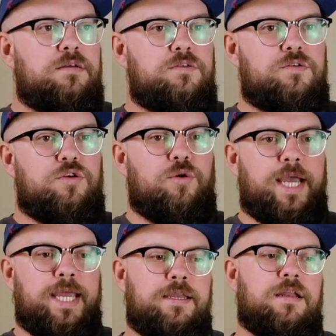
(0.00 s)
So
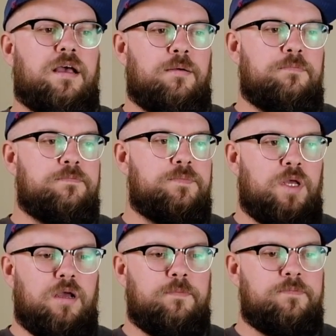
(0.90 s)
I ended up,
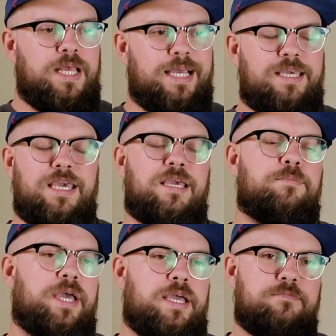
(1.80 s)
I
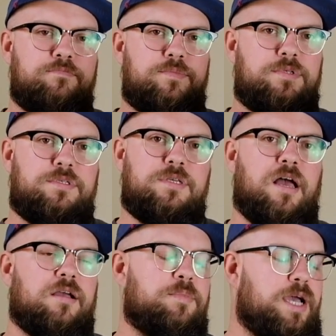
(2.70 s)
keep a
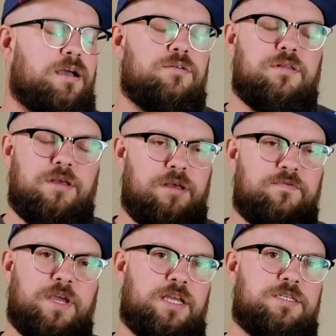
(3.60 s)
stockpile
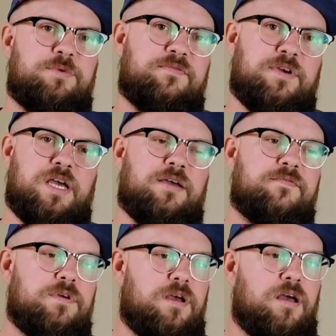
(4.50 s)
of
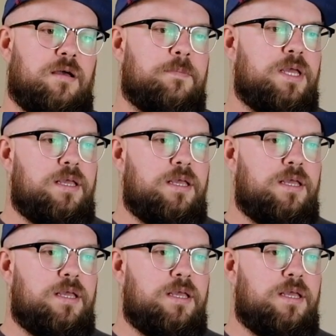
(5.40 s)
HP5.